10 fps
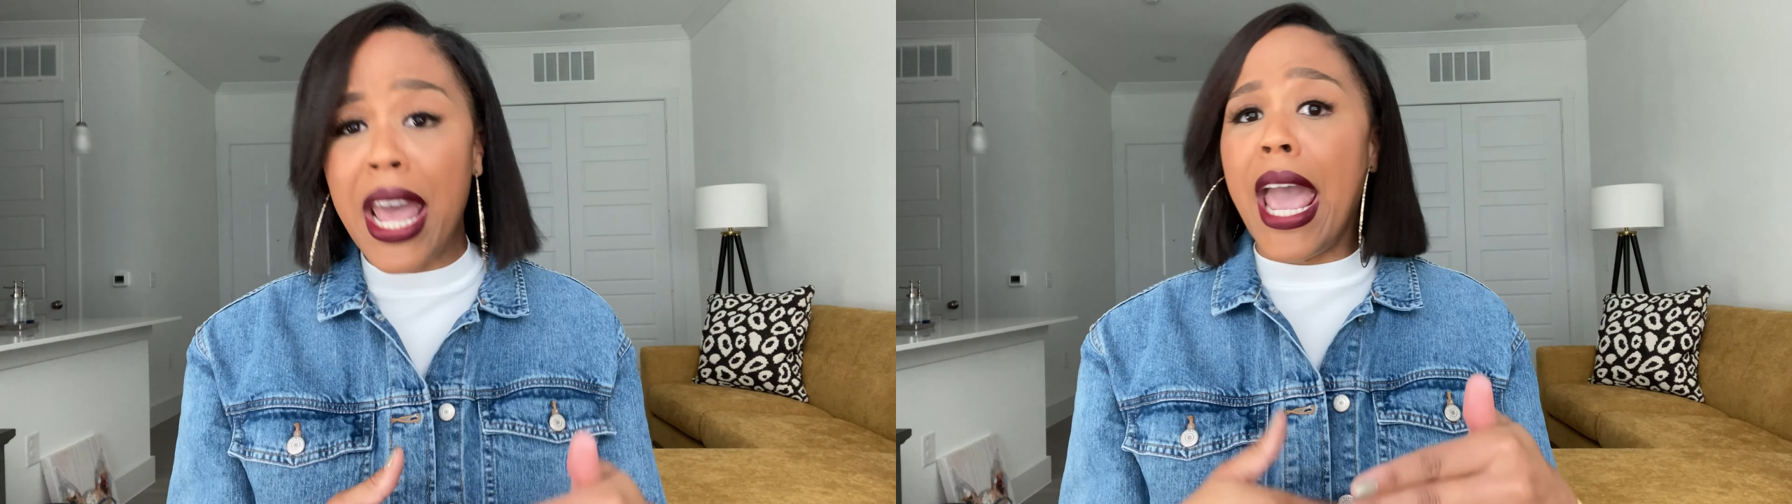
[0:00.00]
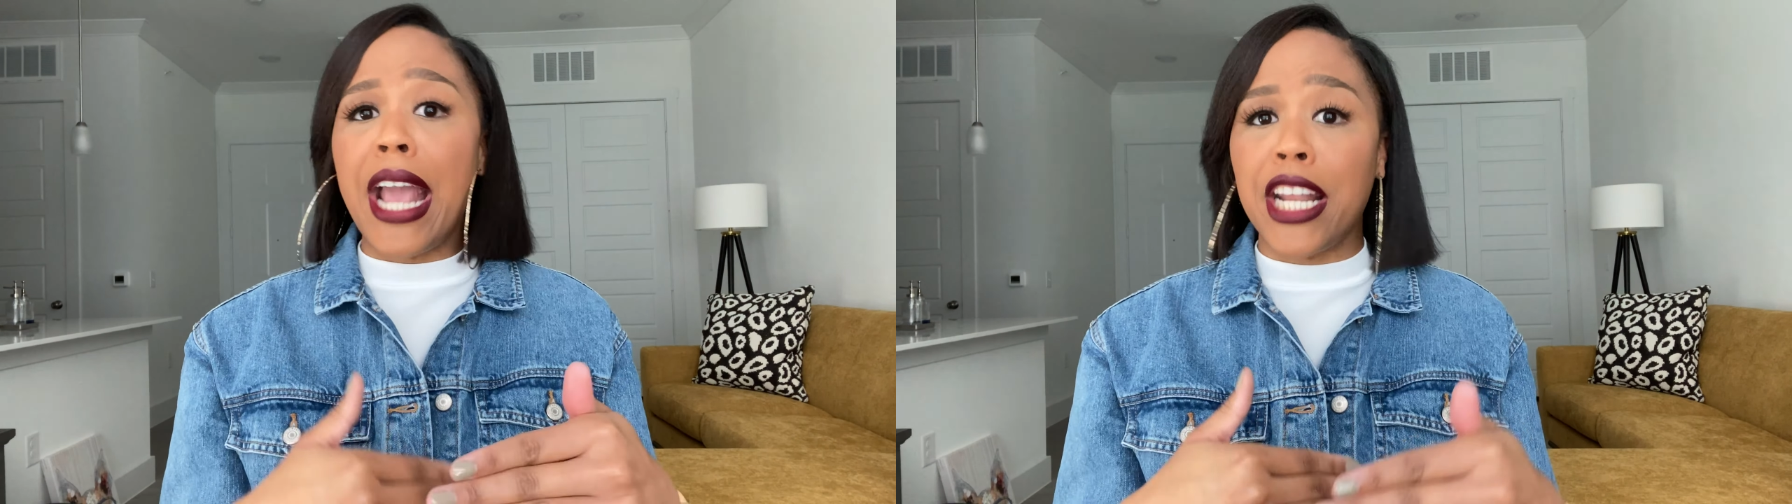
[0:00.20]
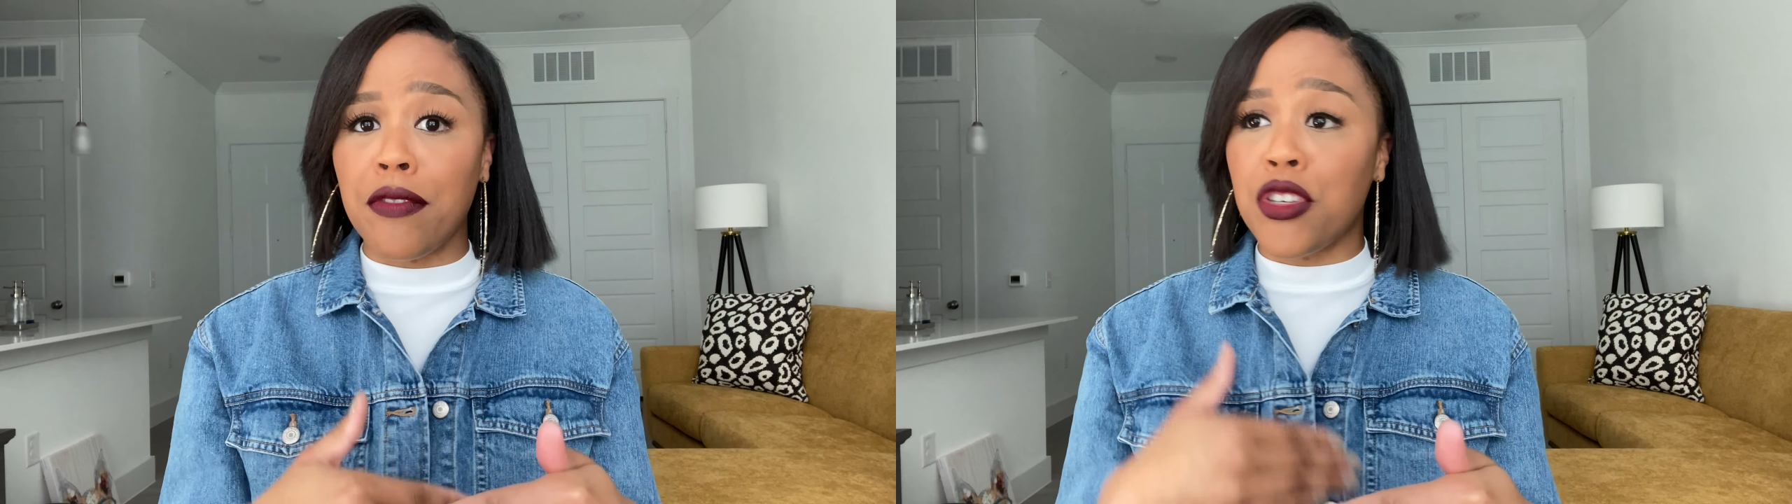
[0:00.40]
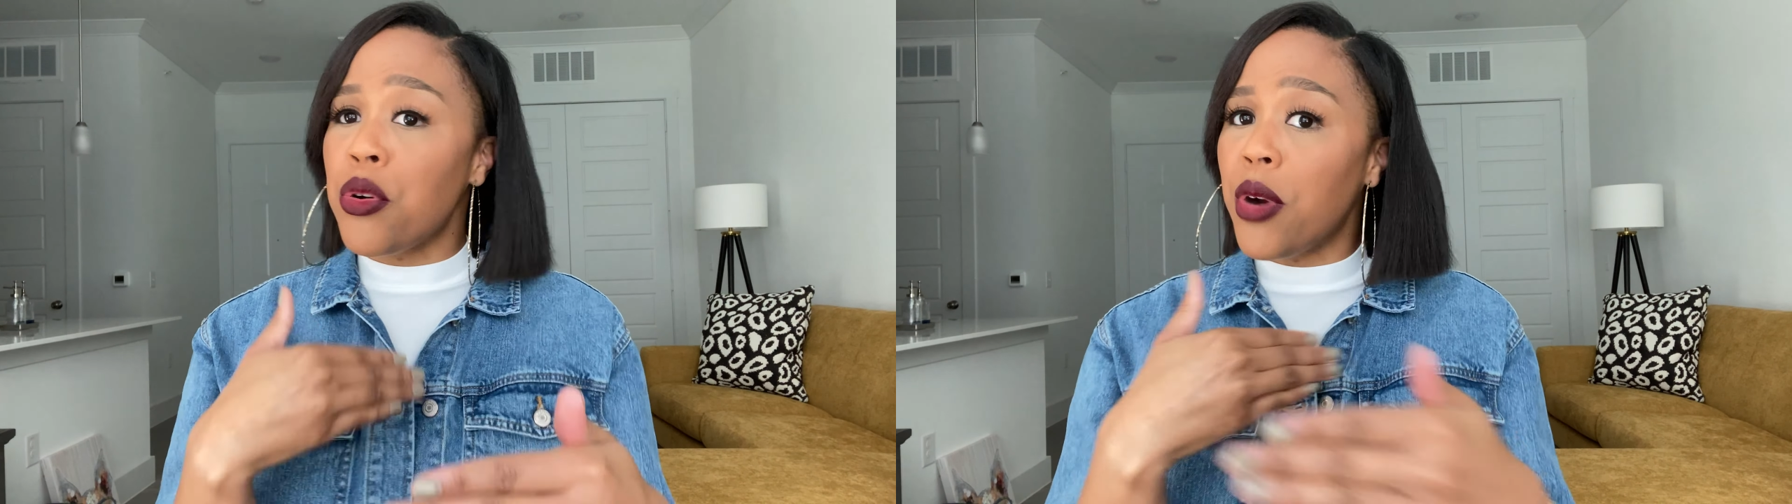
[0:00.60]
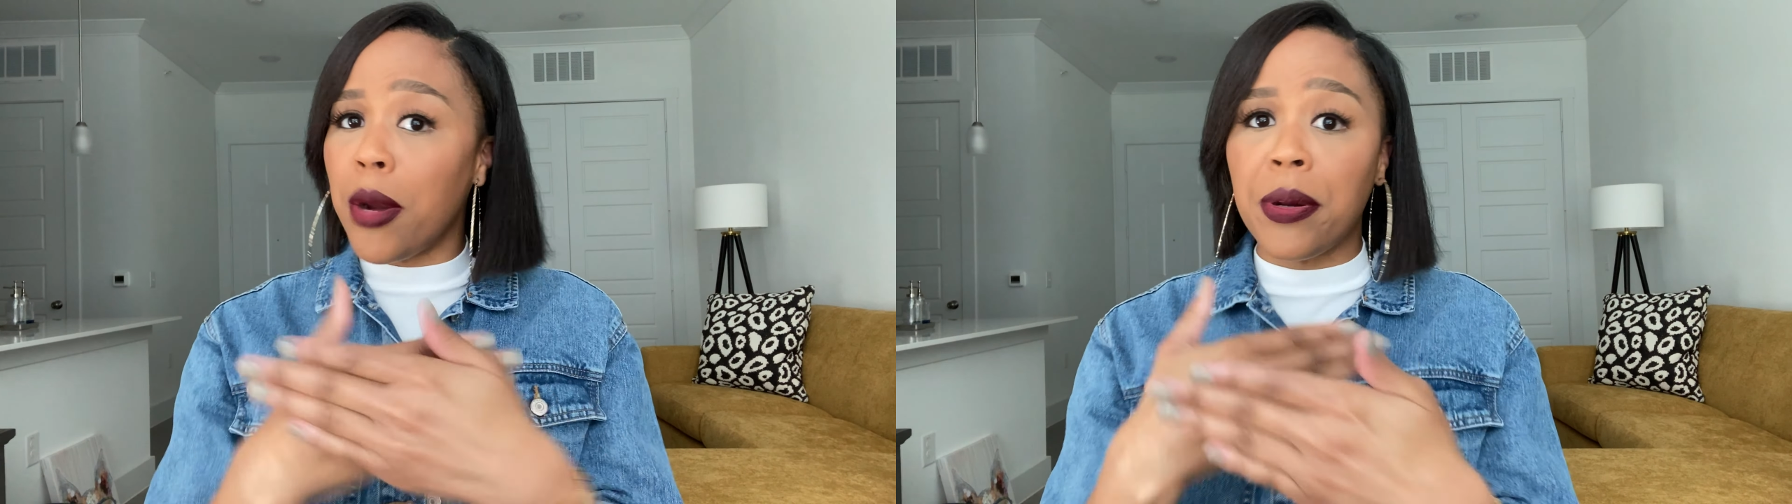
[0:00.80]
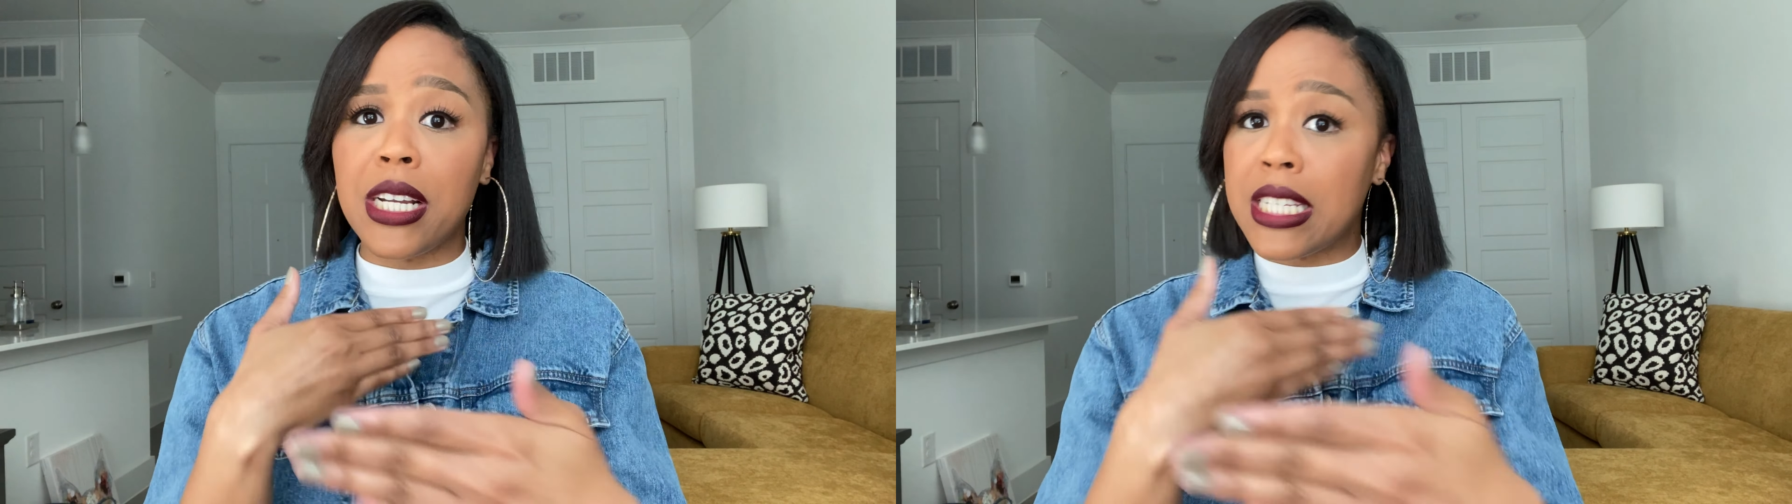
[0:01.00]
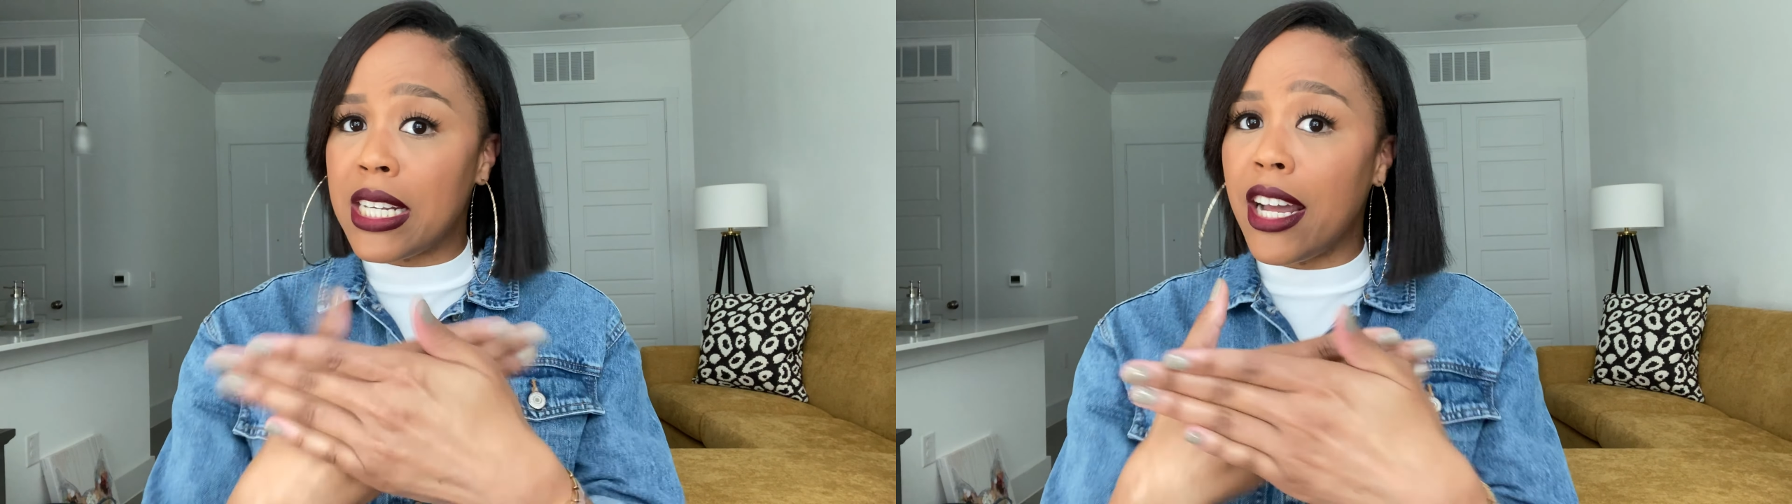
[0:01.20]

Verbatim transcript: And if you are pushing